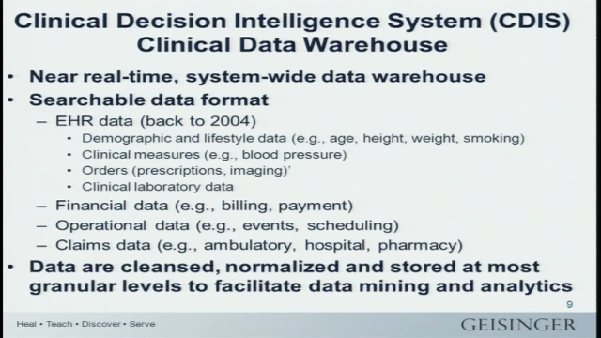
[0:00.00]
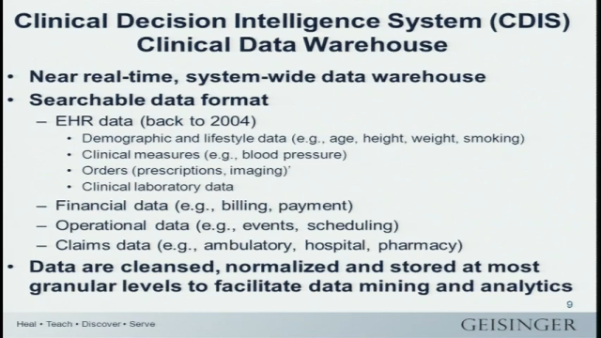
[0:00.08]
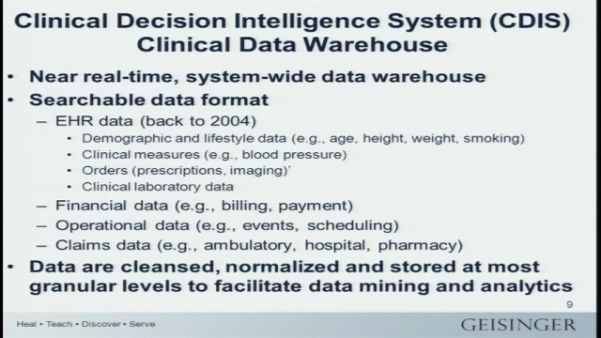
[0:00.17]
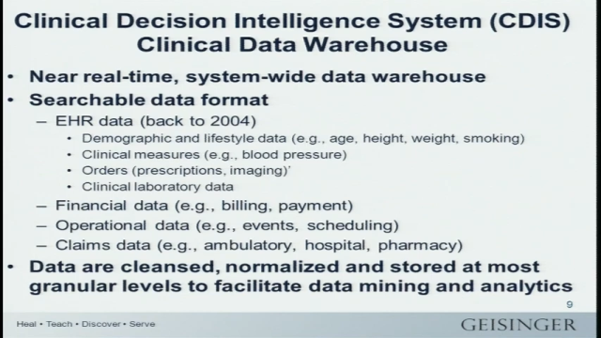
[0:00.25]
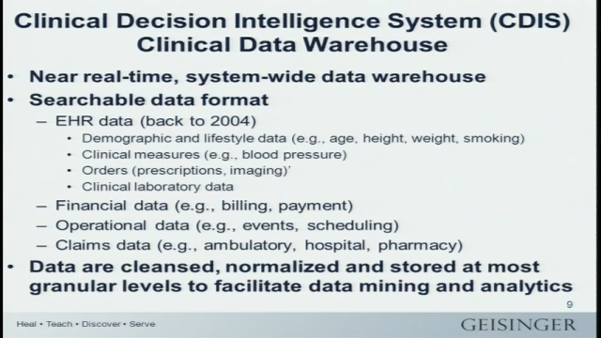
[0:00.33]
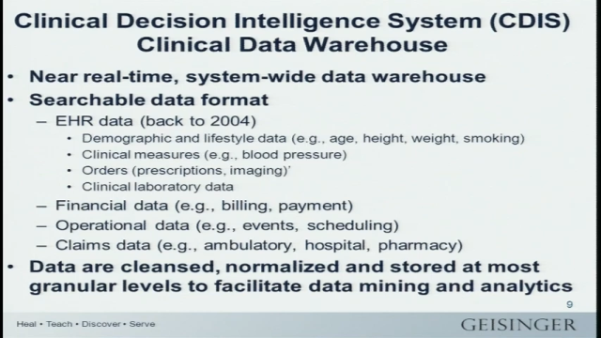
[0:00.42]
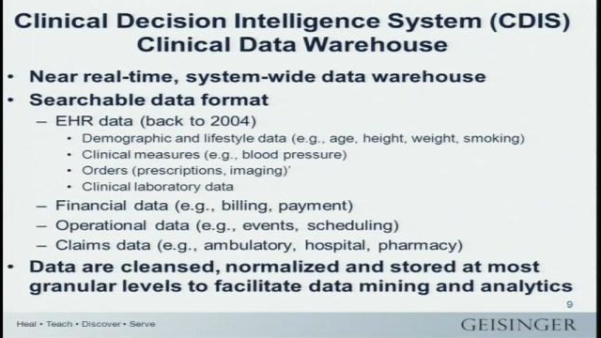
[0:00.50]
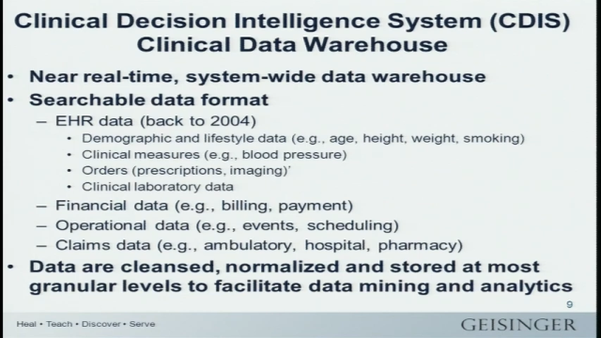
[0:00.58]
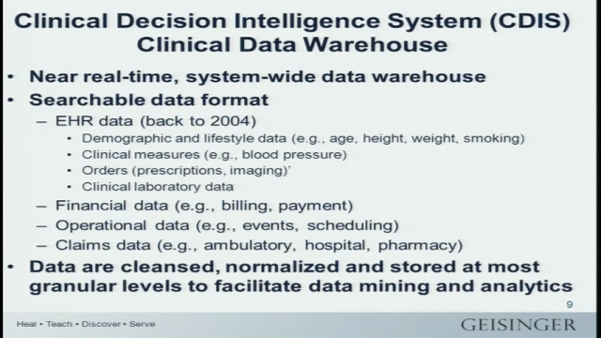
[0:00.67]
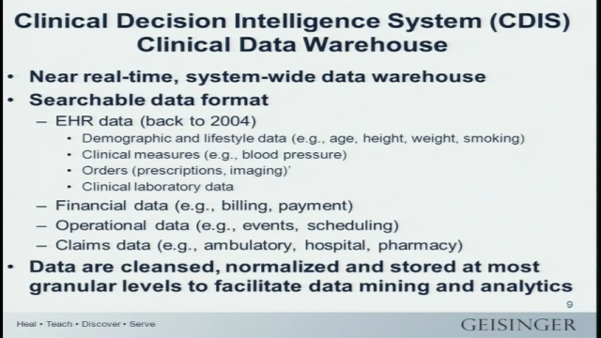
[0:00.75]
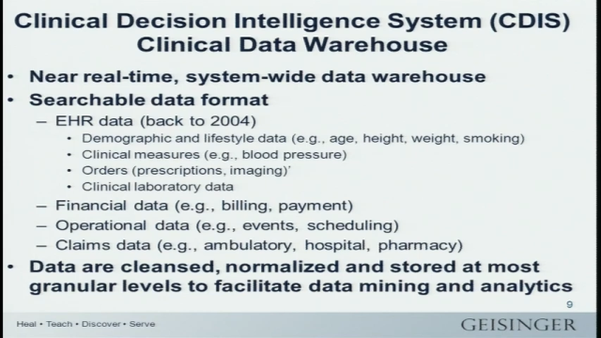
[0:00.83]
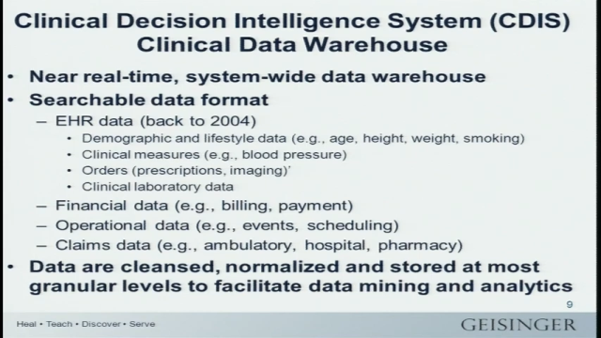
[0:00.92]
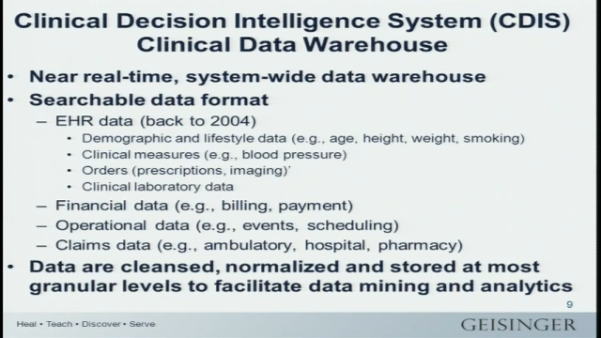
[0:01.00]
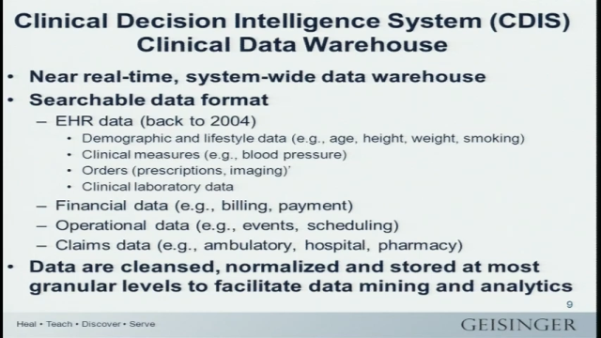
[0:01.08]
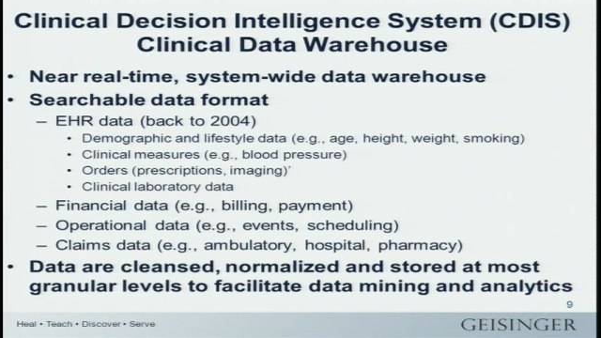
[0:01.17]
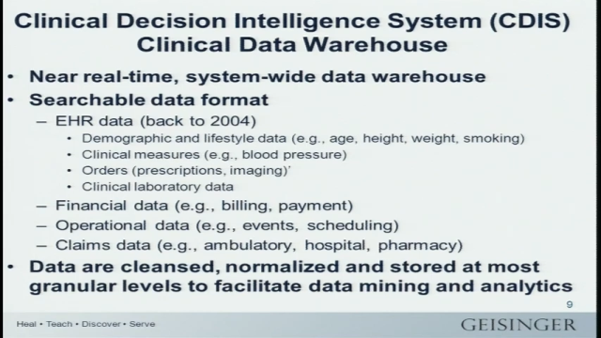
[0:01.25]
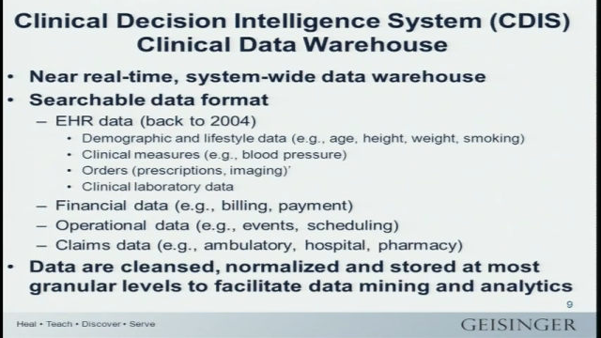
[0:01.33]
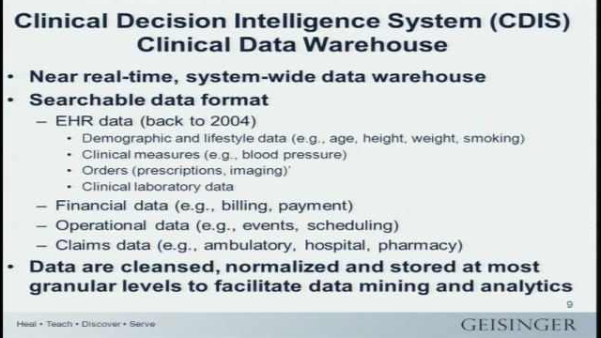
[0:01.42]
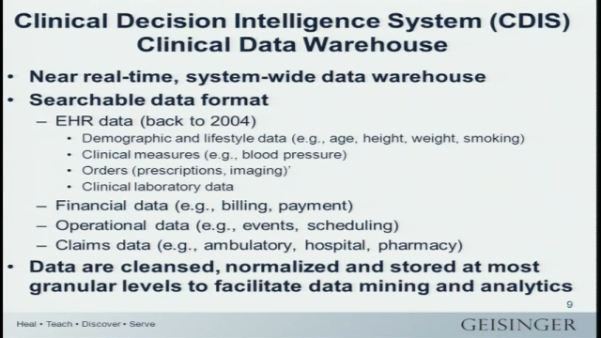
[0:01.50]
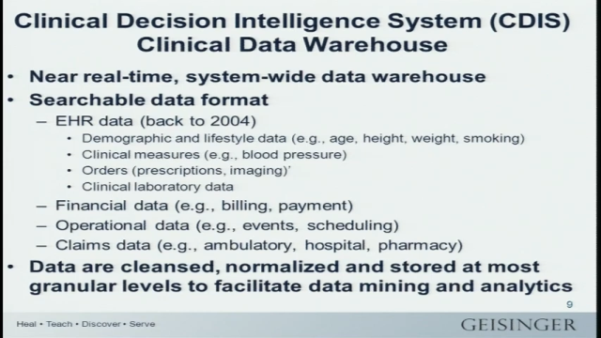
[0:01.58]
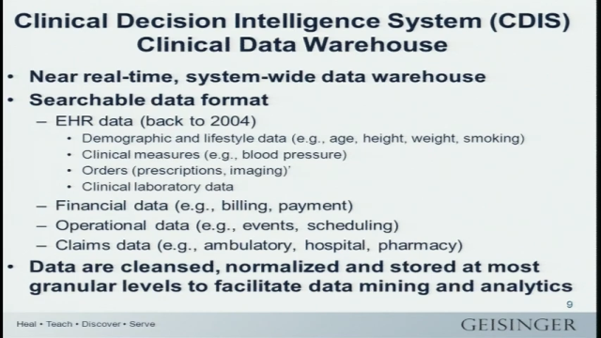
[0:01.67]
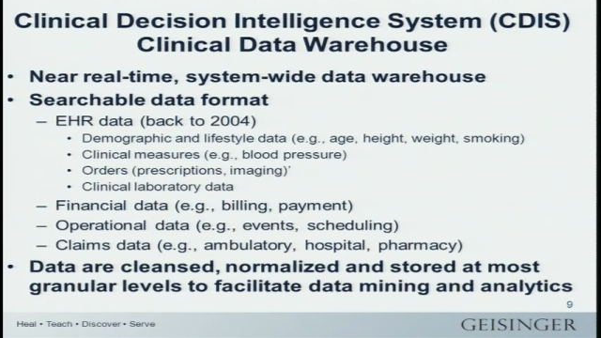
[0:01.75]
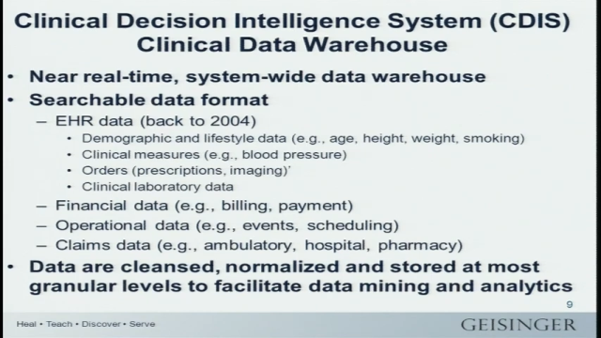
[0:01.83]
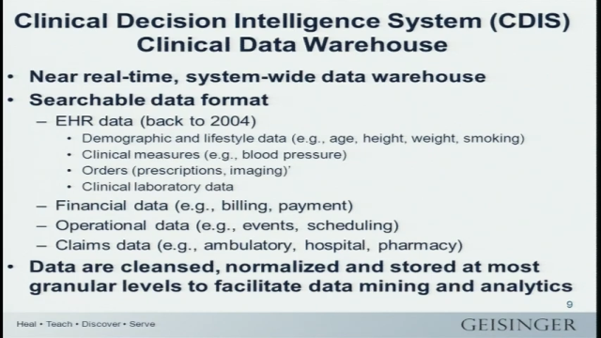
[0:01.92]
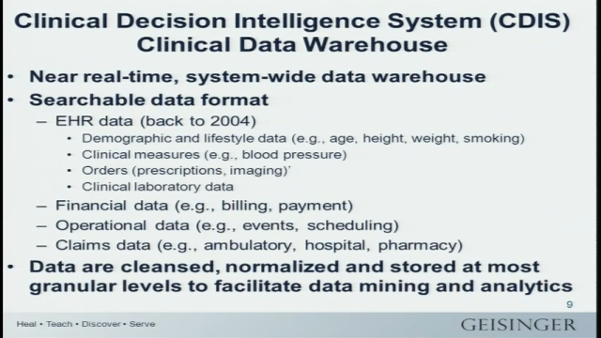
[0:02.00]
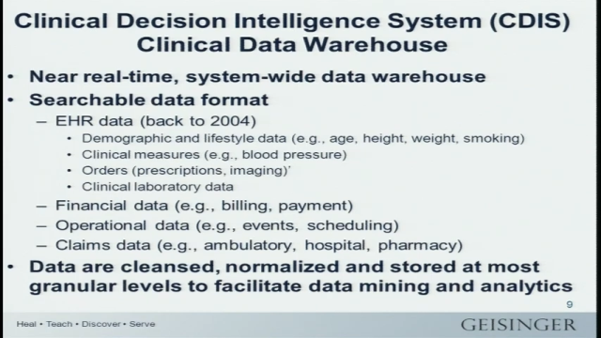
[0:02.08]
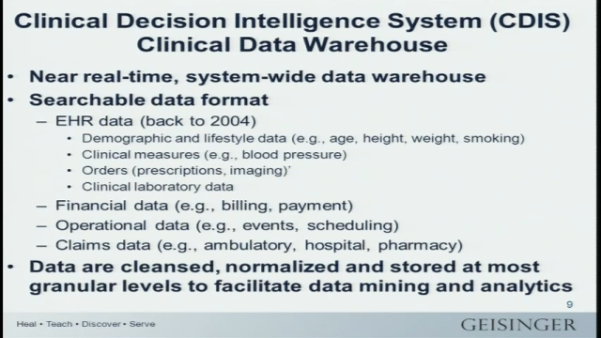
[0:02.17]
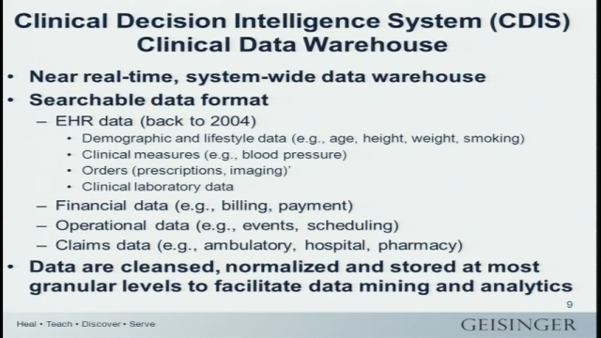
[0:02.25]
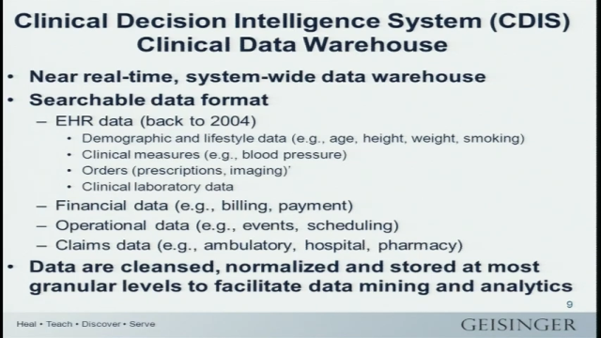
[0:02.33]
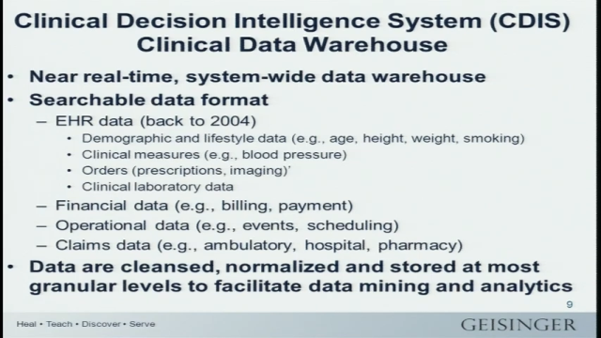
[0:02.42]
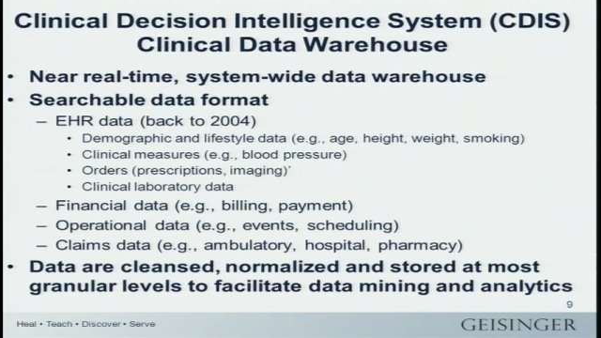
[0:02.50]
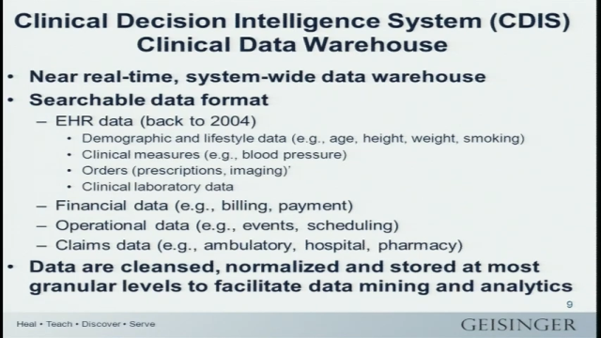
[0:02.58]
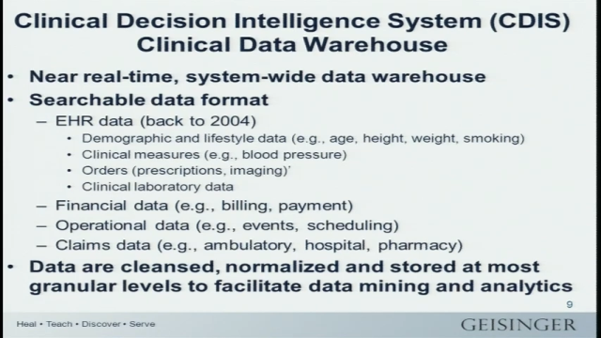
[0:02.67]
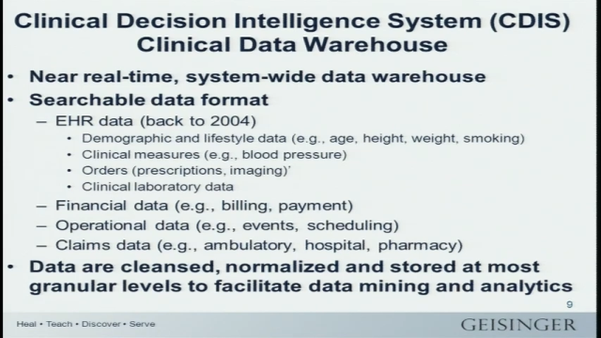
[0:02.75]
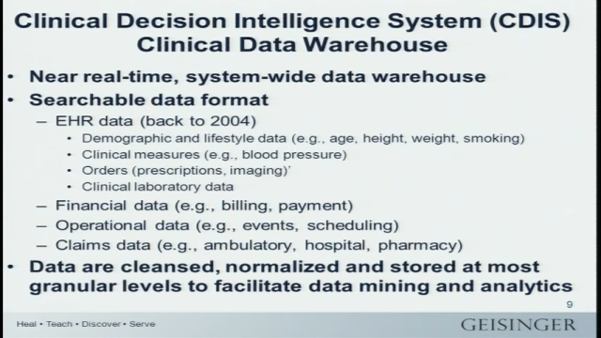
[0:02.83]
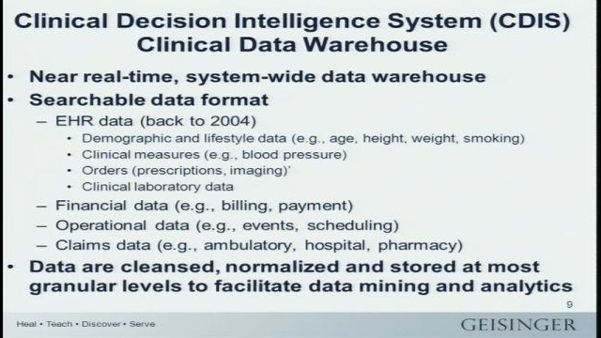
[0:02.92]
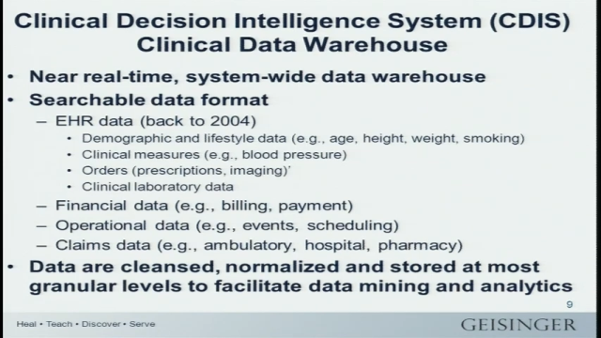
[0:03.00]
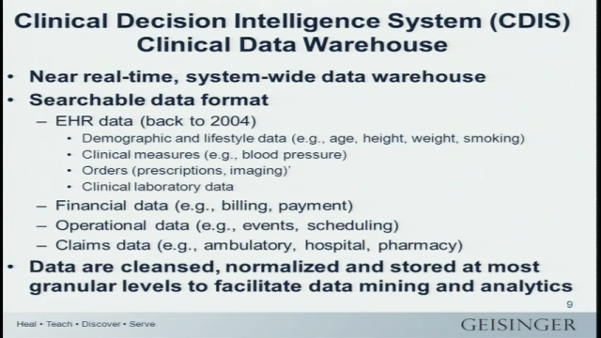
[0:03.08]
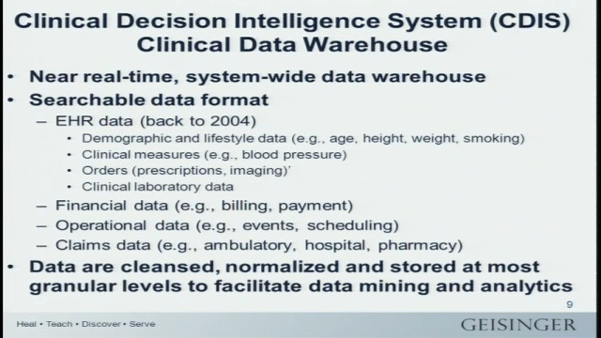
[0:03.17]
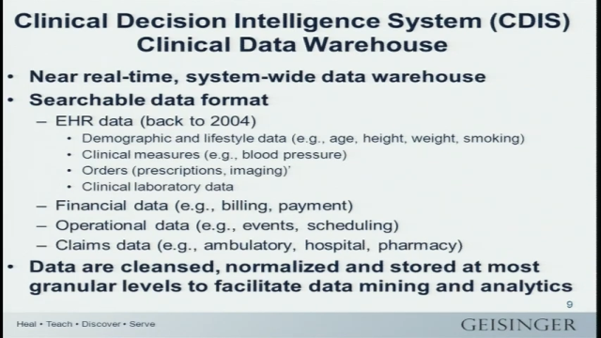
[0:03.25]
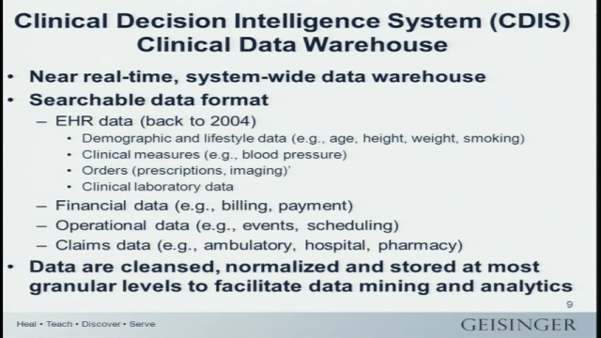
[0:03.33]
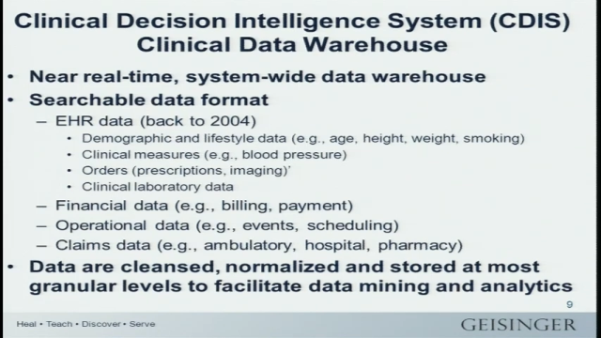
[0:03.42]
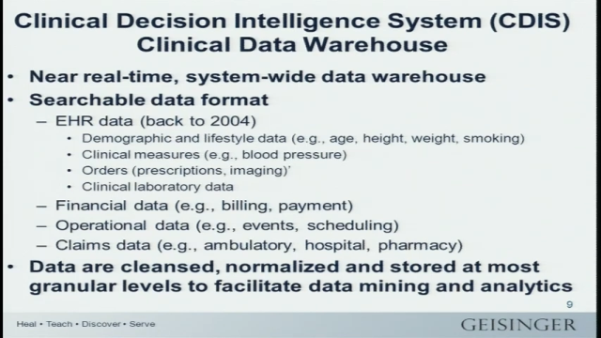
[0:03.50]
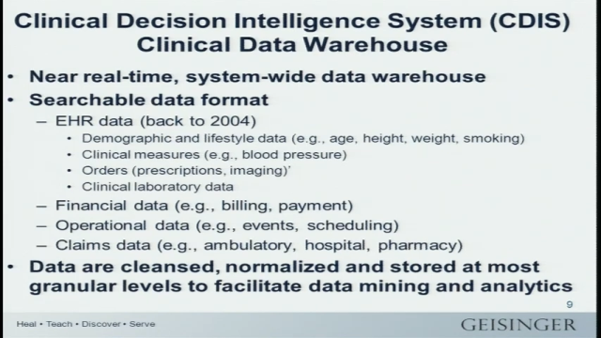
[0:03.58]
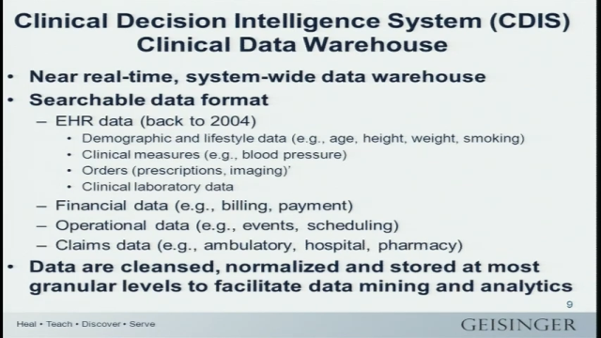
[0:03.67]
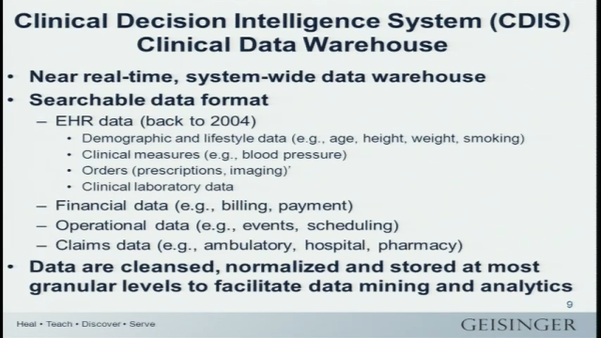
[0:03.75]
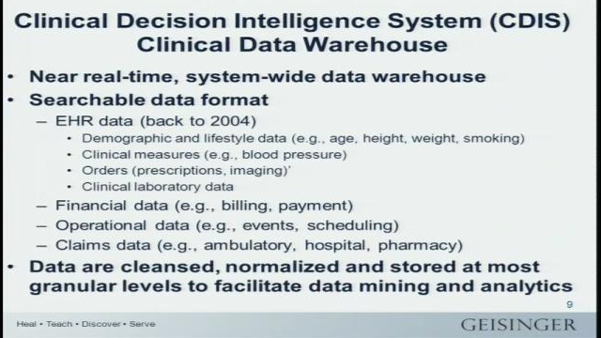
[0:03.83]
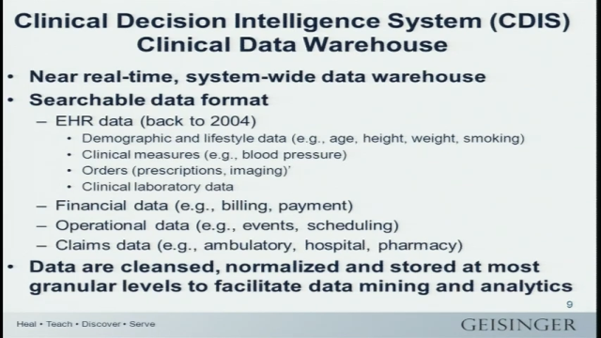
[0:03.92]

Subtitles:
No face is visible, so there are no lips to read.